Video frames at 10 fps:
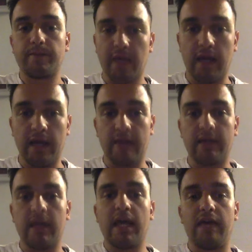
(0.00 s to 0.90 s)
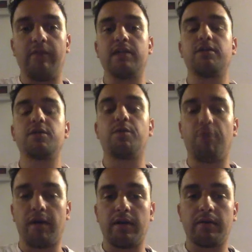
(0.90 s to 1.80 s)
and if it is not
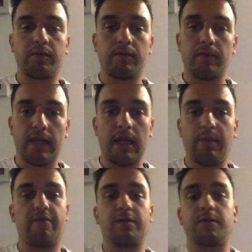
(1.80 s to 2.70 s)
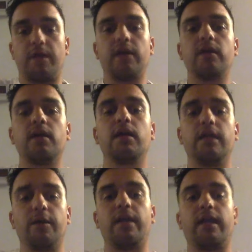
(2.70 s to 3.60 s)
supported in IPFS today,
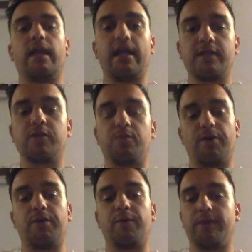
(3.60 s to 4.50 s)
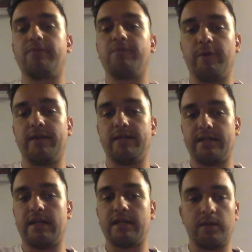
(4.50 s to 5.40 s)
you can add support to it really
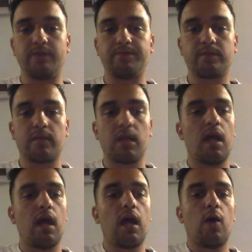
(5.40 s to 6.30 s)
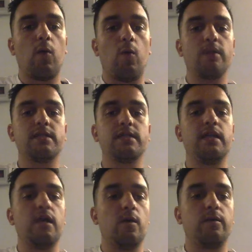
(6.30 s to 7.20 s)
easy as well. Once the
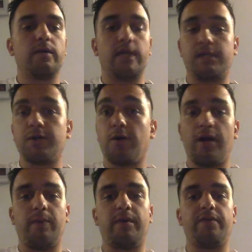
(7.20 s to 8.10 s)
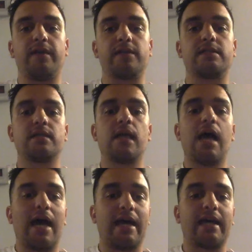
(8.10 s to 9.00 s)
node is stored on IPFS,
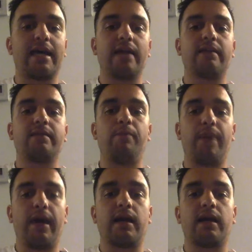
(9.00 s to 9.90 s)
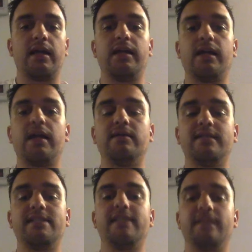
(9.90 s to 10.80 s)
I get back a thing called
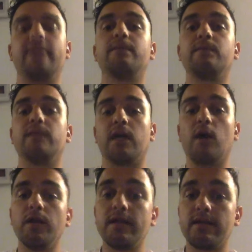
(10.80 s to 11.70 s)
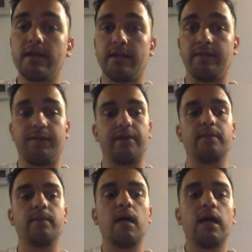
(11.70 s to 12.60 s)
the CID, the content identifier.
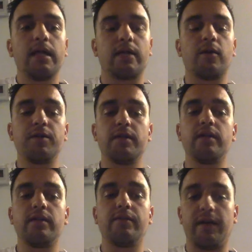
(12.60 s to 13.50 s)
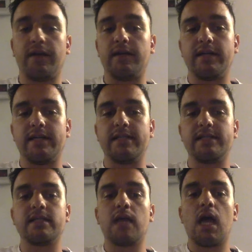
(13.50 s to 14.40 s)
The content identifier is